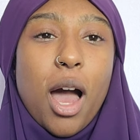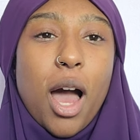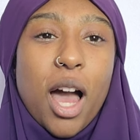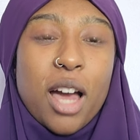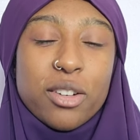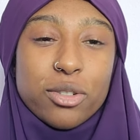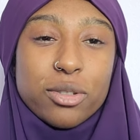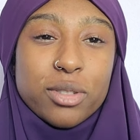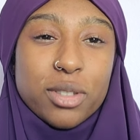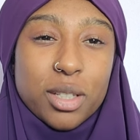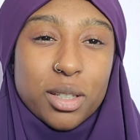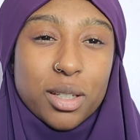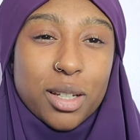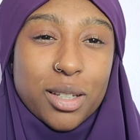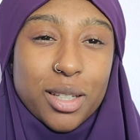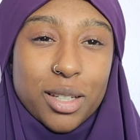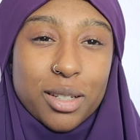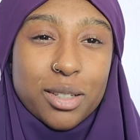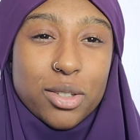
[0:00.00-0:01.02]
I don't think
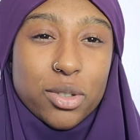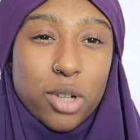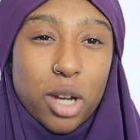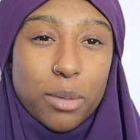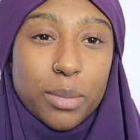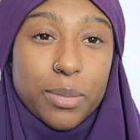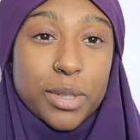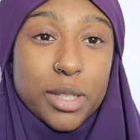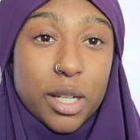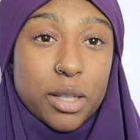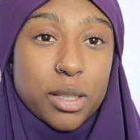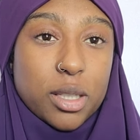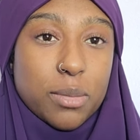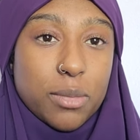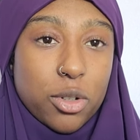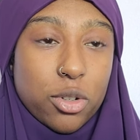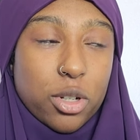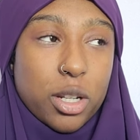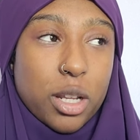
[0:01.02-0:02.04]
I can describe it besides
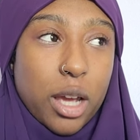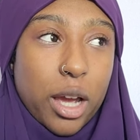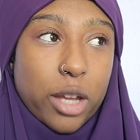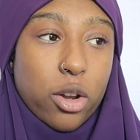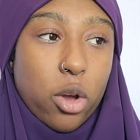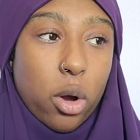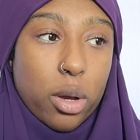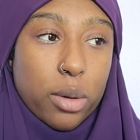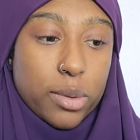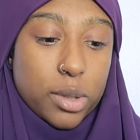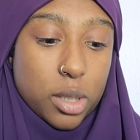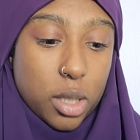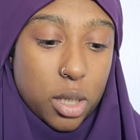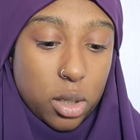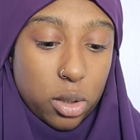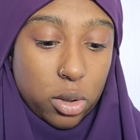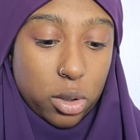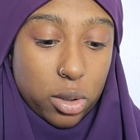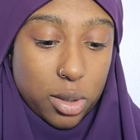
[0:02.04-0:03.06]
community. I know I was
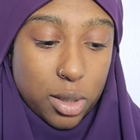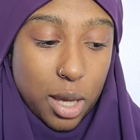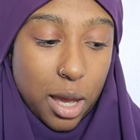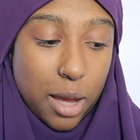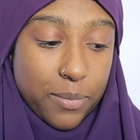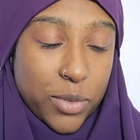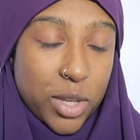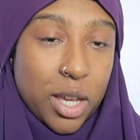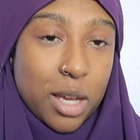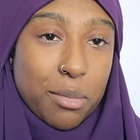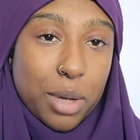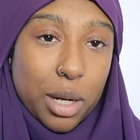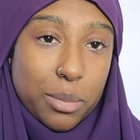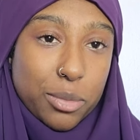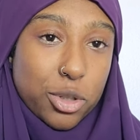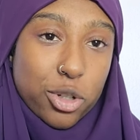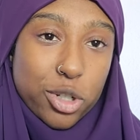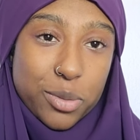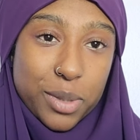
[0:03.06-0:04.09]
getting looked at, but I'm
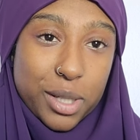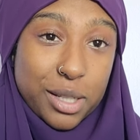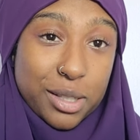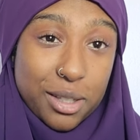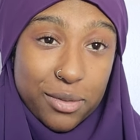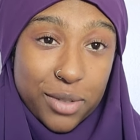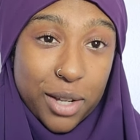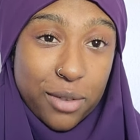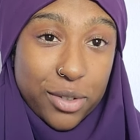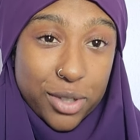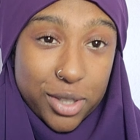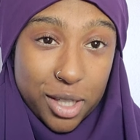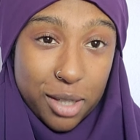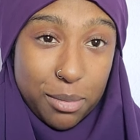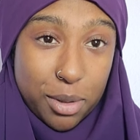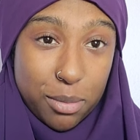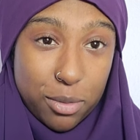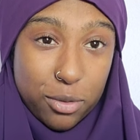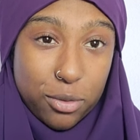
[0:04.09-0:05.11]
sure it's because they've never
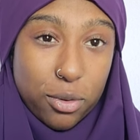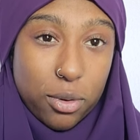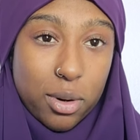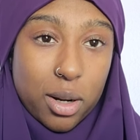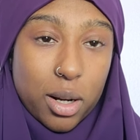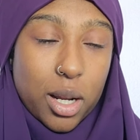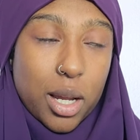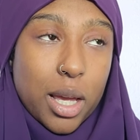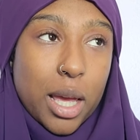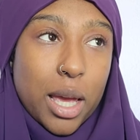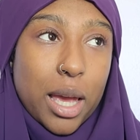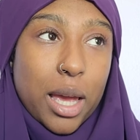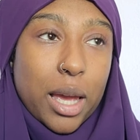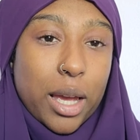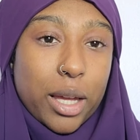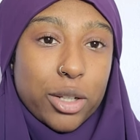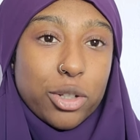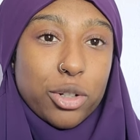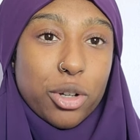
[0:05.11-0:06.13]
seen me before.
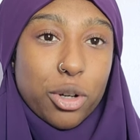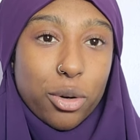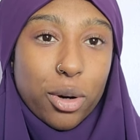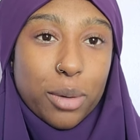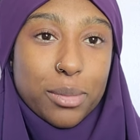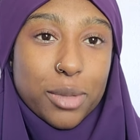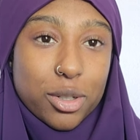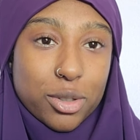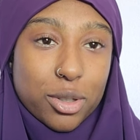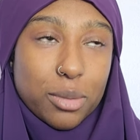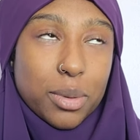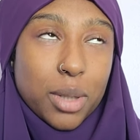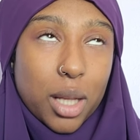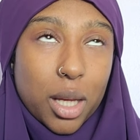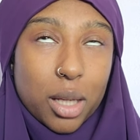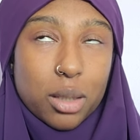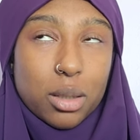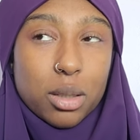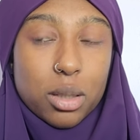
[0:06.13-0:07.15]
And, you know, I'm also
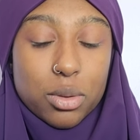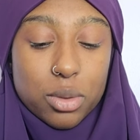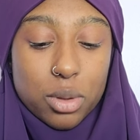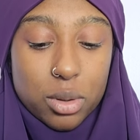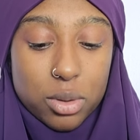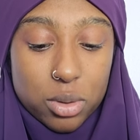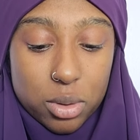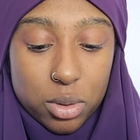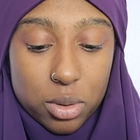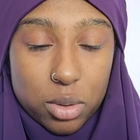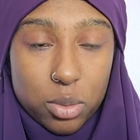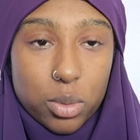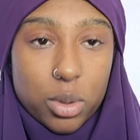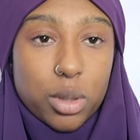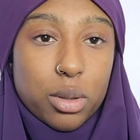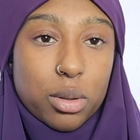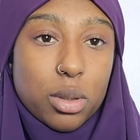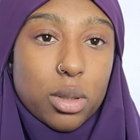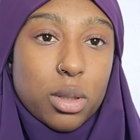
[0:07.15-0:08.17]
Black, and I was also literally
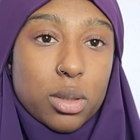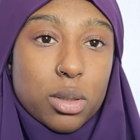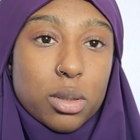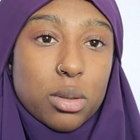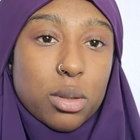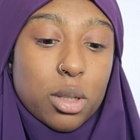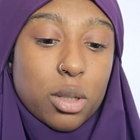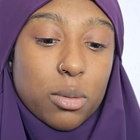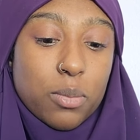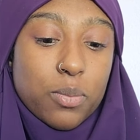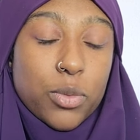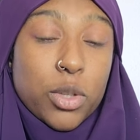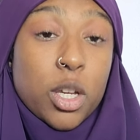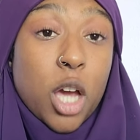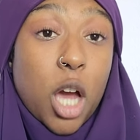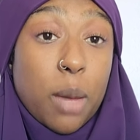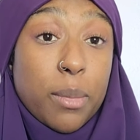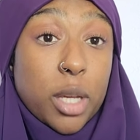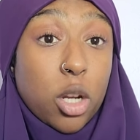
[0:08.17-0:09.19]
wearing this. Like,
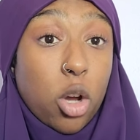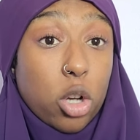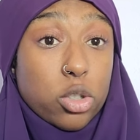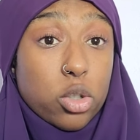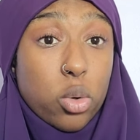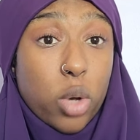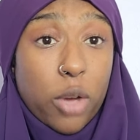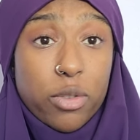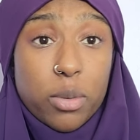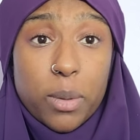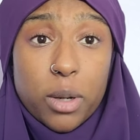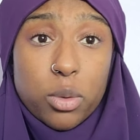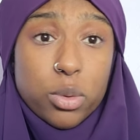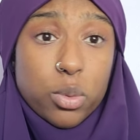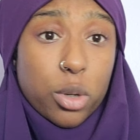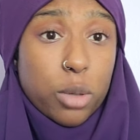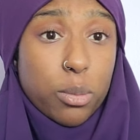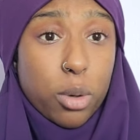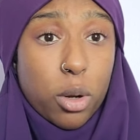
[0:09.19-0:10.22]
I mean, also, everybody was
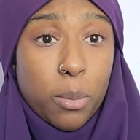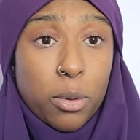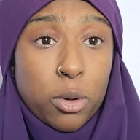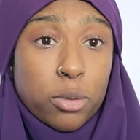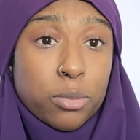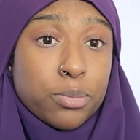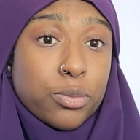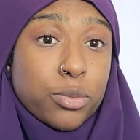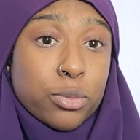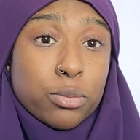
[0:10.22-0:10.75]
wearing purple.